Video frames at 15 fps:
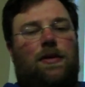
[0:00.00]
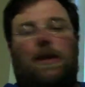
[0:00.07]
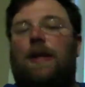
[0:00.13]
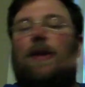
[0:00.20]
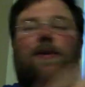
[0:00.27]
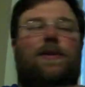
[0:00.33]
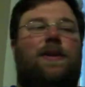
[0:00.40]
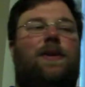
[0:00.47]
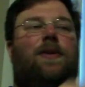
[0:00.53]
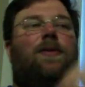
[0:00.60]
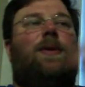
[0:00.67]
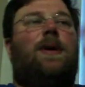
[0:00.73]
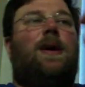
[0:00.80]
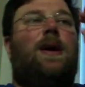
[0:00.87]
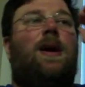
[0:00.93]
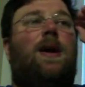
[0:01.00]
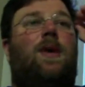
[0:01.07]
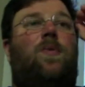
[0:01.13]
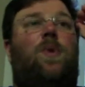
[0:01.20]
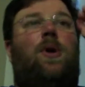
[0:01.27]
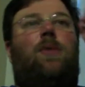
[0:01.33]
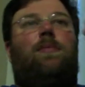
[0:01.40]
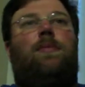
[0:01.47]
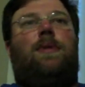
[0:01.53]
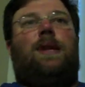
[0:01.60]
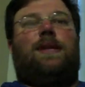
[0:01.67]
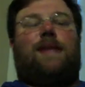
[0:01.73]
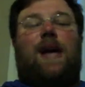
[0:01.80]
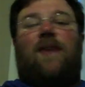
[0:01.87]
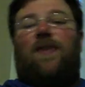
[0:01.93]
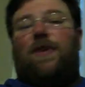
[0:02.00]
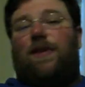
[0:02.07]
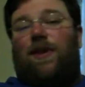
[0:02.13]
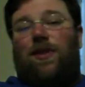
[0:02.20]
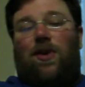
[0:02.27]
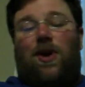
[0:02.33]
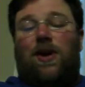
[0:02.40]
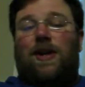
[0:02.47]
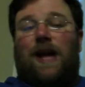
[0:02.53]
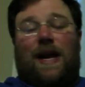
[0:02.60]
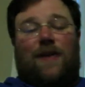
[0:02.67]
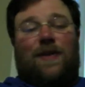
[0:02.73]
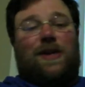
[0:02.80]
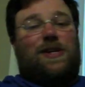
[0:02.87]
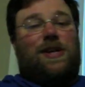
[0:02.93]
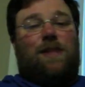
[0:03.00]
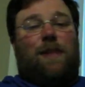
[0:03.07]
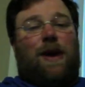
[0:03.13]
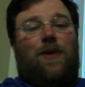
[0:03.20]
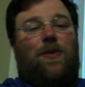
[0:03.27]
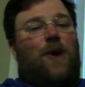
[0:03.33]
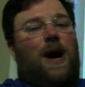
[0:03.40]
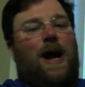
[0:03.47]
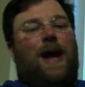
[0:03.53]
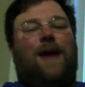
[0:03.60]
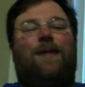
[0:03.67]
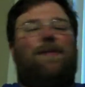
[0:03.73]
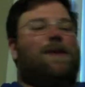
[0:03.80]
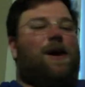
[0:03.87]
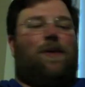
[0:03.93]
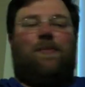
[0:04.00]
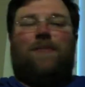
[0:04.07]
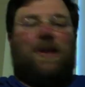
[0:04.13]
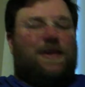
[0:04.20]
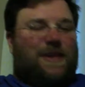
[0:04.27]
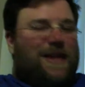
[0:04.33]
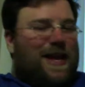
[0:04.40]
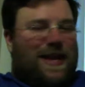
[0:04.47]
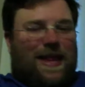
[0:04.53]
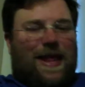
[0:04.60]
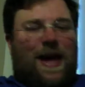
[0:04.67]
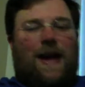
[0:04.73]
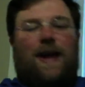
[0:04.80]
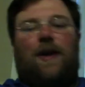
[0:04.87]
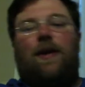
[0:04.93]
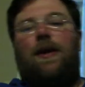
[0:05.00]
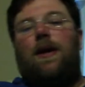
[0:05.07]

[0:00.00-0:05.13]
There's no, well, let's have a long digression about why. No, there's none of that here.